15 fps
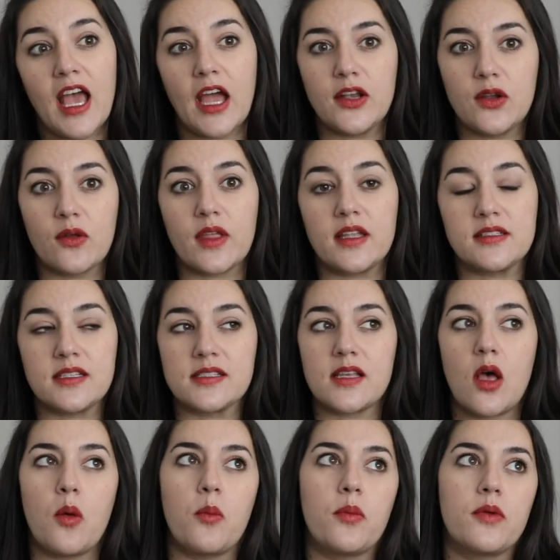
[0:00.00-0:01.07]
I know that does
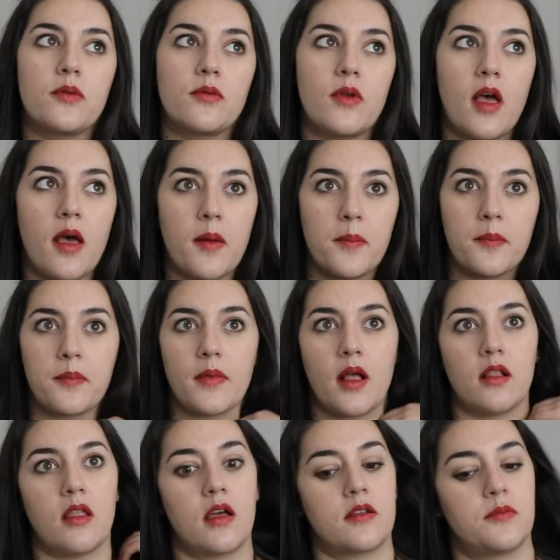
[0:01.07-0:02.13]
help a
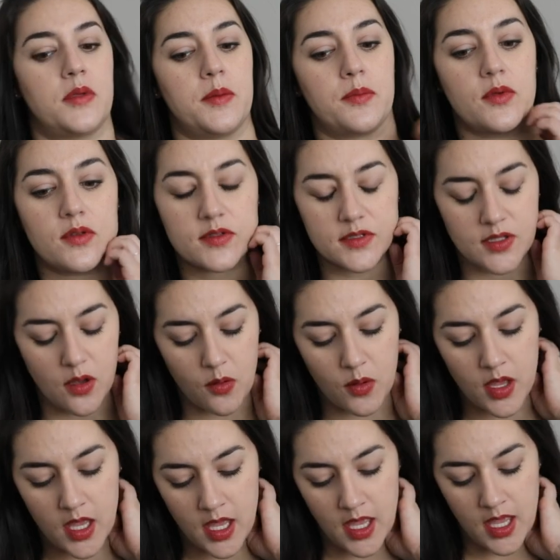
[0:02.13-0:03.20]
lot of people. So
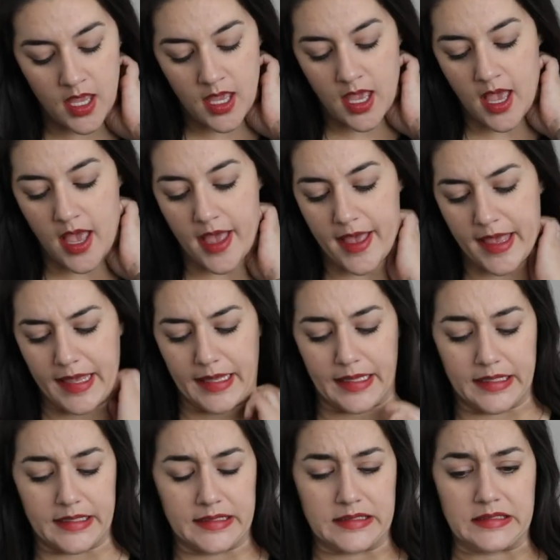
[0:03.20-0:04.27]

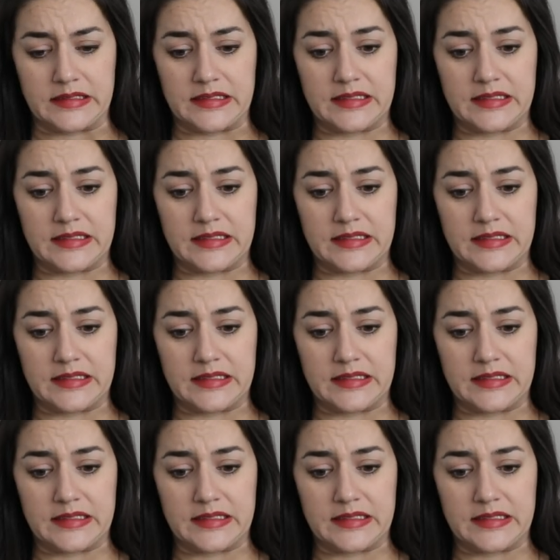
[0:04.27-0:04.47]
yeah,